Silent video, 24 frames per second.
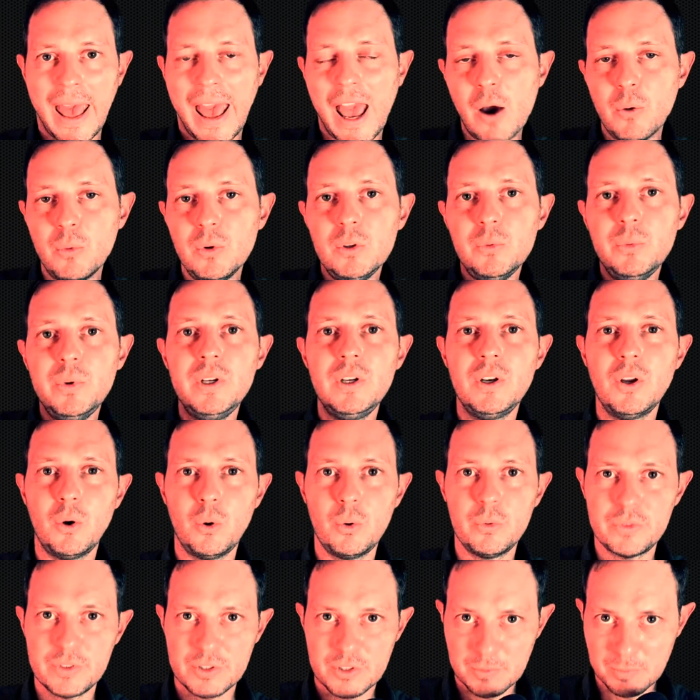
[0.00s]
how will we know
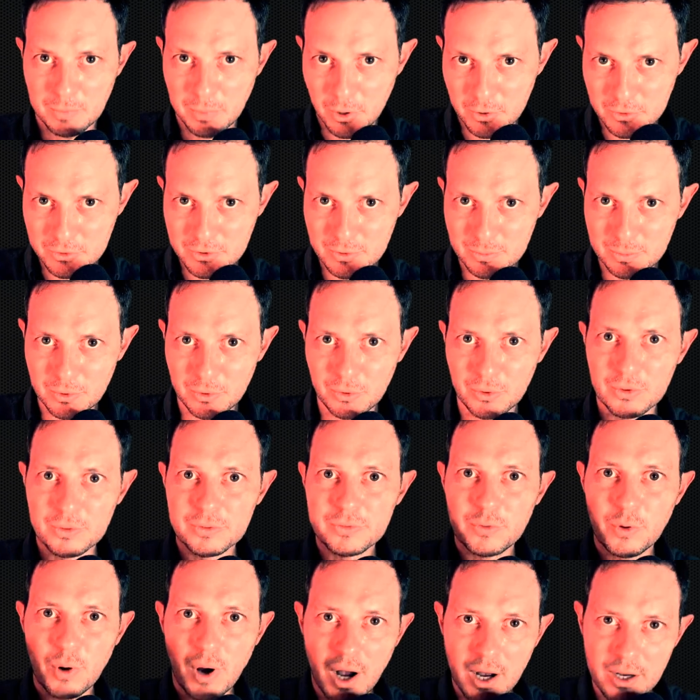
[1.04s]
if it's possible
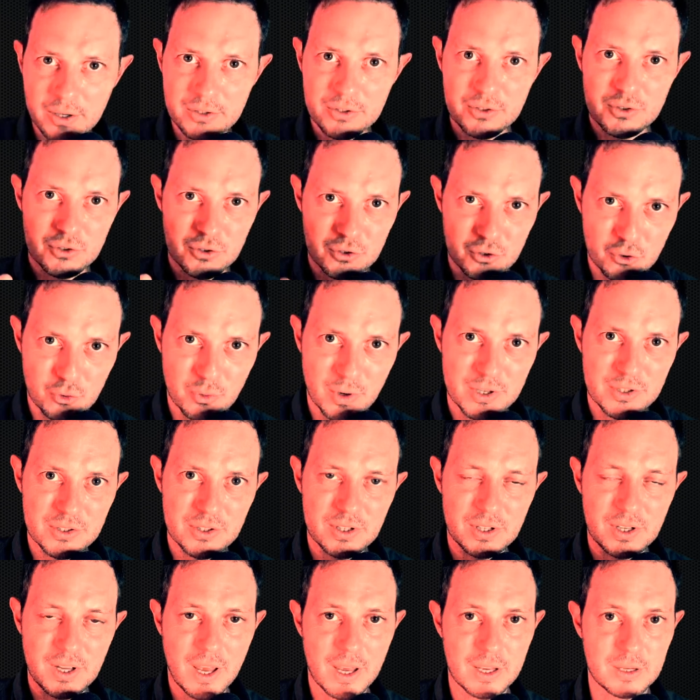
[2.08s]
for us to trust
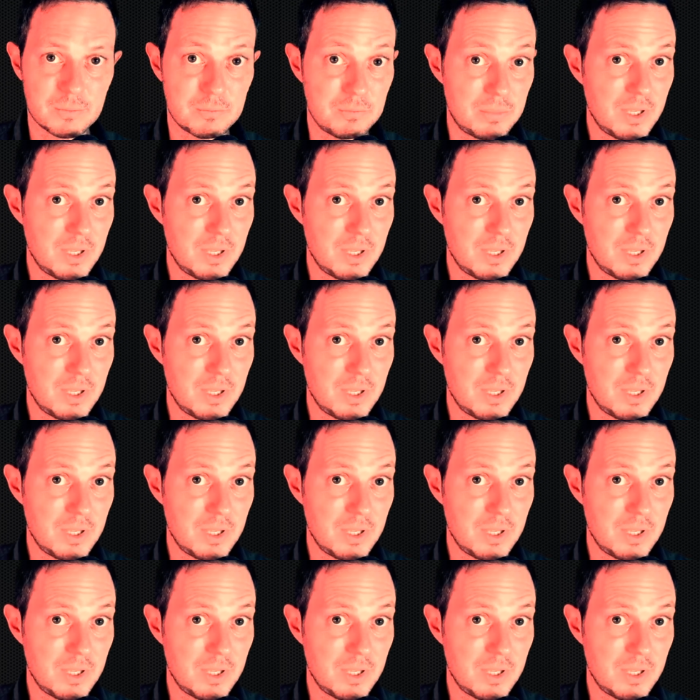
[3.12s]
again,